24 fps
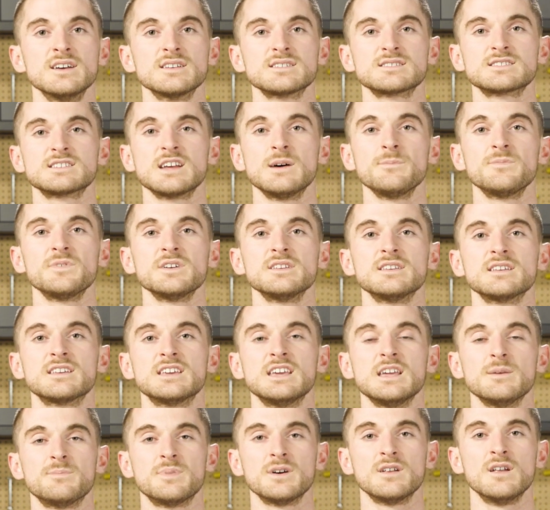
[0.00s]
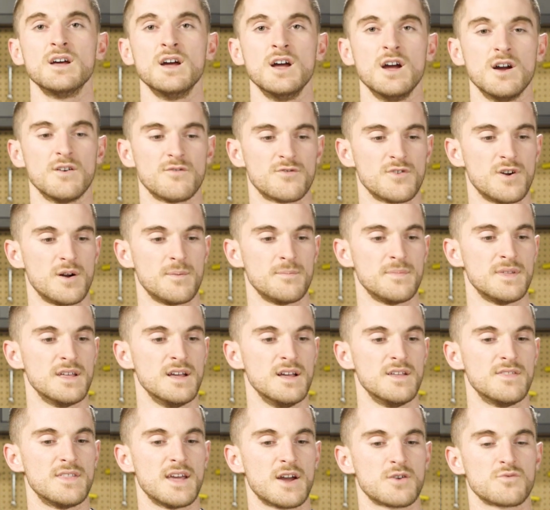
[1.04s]
Something to keep it from
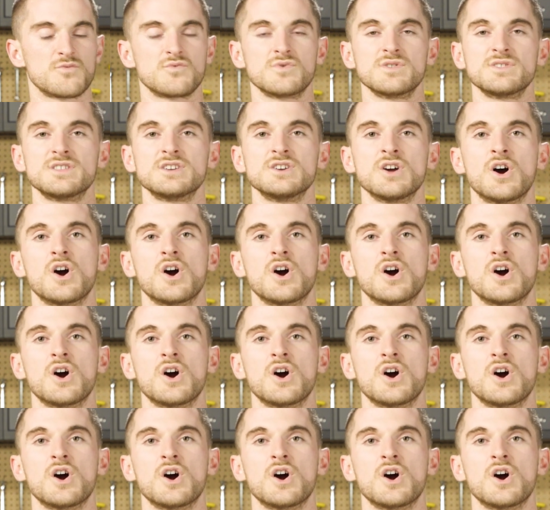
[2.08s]
that really